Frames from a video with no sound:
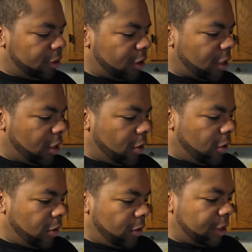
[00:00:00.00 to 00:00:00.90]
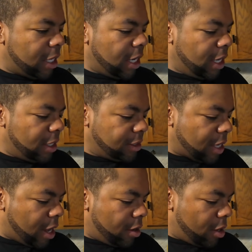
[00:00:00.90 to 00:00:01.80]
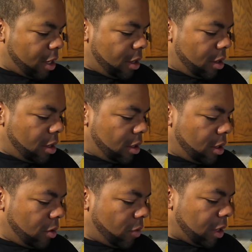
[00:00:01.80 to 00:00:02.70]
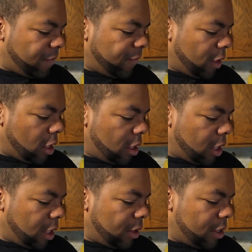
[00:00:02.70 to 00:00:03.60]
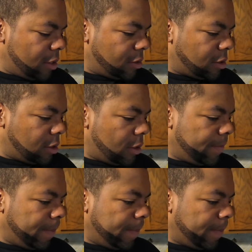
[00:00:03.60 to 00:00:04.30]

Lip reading: So today is Saturday when I'm vlogging this.